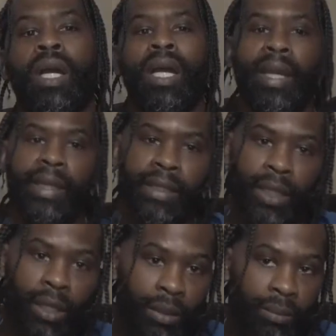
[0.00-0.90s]
Hey,
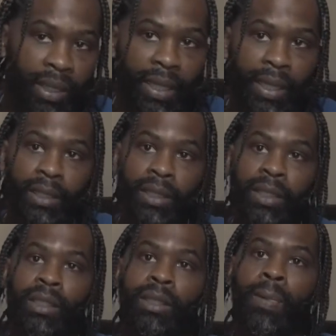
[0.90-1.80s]
yo, man.
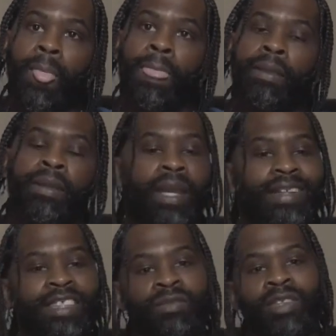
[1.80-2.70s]
Yeah,
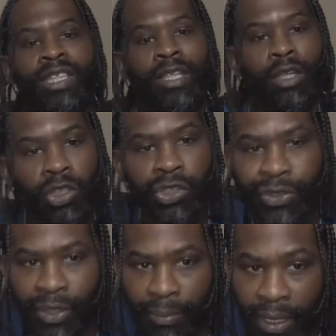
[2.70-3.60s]
this video is
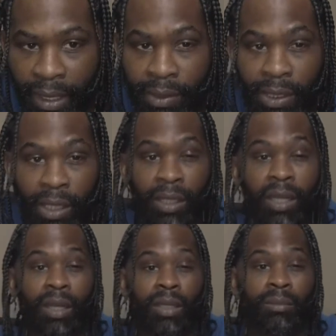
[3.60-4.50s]
short, man. We gonna
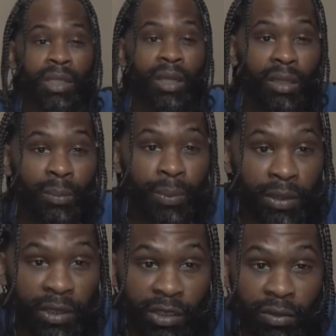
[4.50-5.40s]
go on. I'm gonna
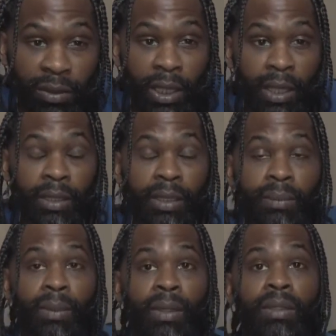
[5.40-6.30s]
put this one out
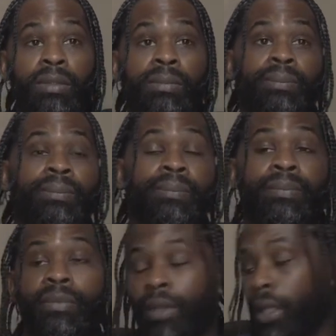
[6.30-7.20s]
here, bro.
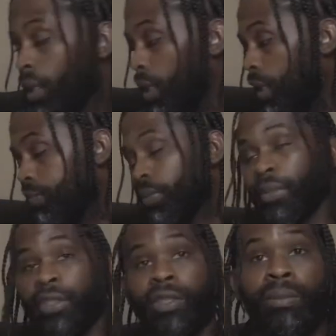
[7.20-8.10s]
Yeah, like, for
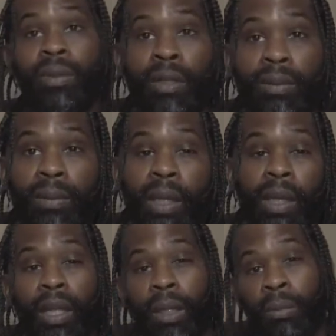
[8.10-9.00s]
real, bro.
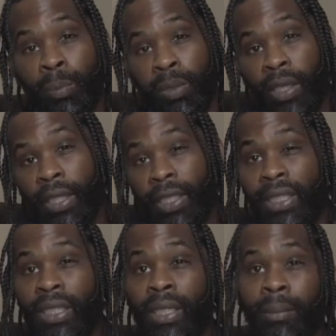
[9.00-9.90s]
And I'm gonna play it
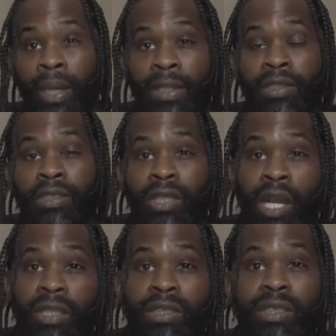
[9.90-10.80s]
again, man, so
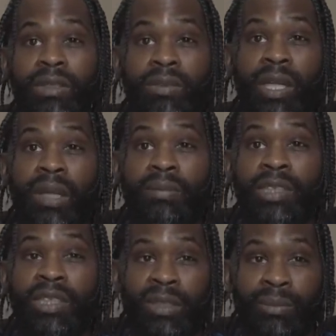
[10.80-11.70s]
y'all can see what I'm
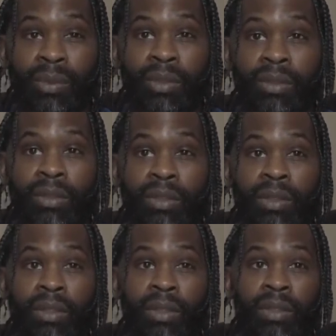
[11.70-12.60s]
seeing, bro.
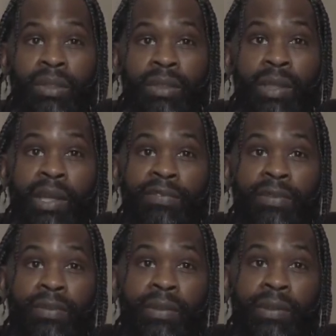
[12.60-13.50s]
Yeah,
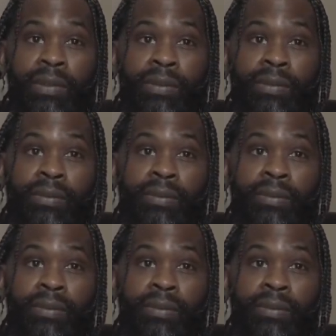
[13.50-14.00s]
for real.